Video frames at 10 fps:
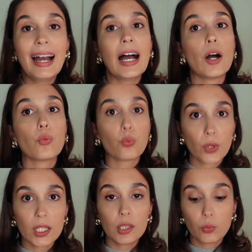a
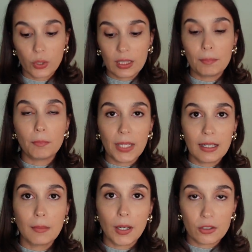really big
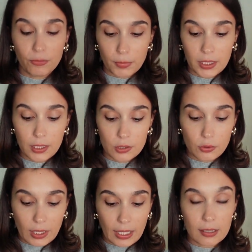amount of money to
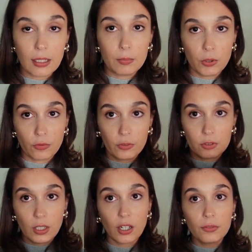get a beautiful
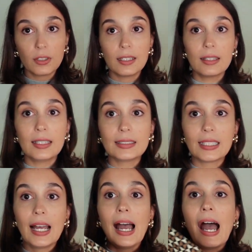scarf like this.
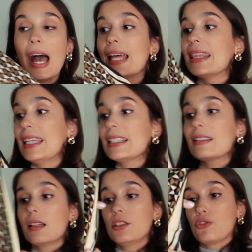This is
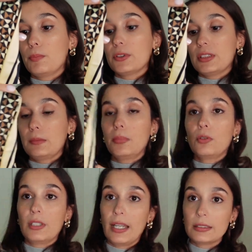100%
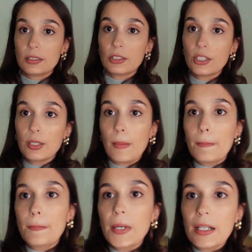polyester,
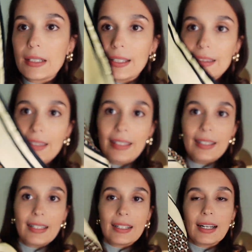but
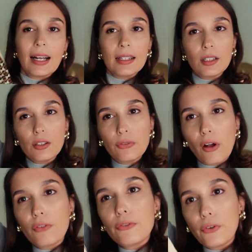the kind of
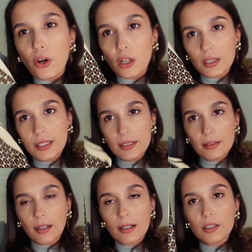falling,
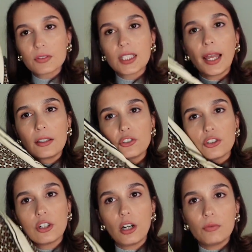the kind of
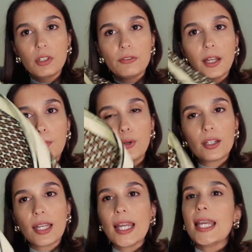texture of the
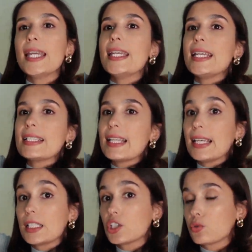fabric is
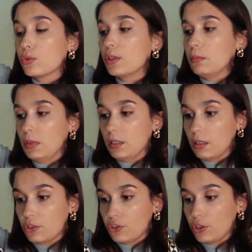extremely
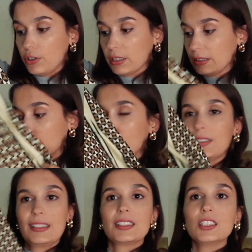luxurious. So it
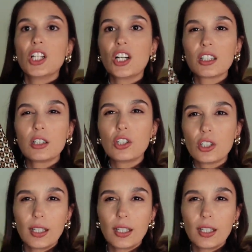does not look